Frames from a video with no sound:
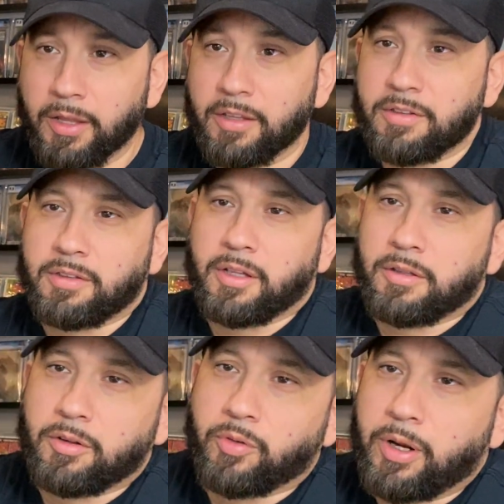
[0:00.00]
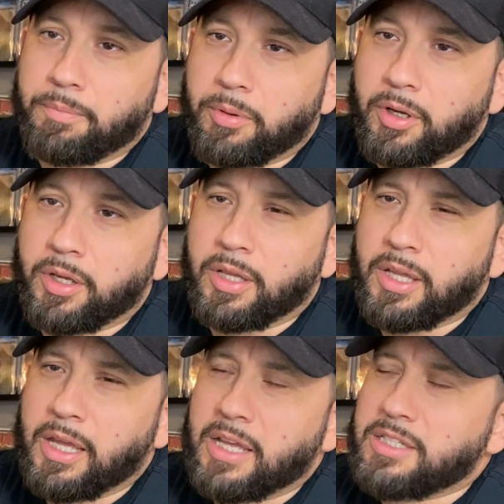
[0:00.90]
This is a great book.
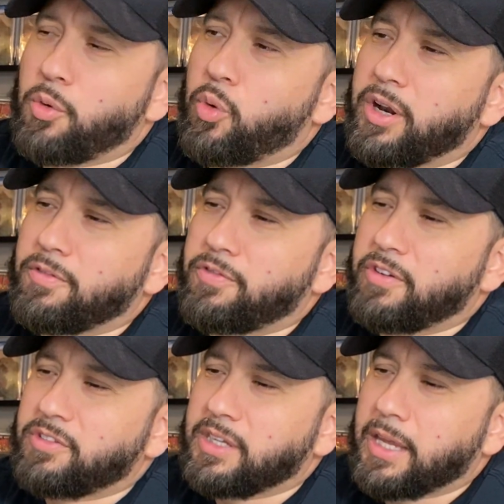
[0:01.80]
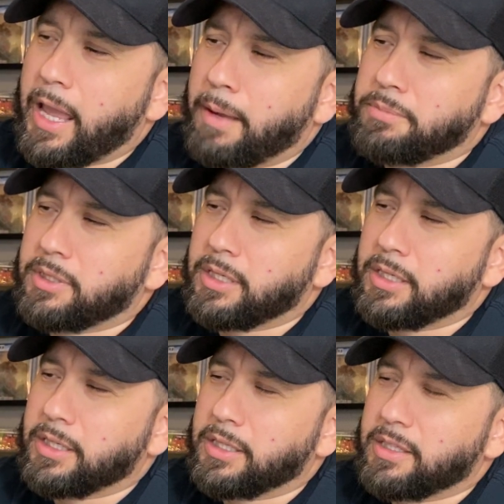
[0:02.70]
It's a 1 in 50 Epting.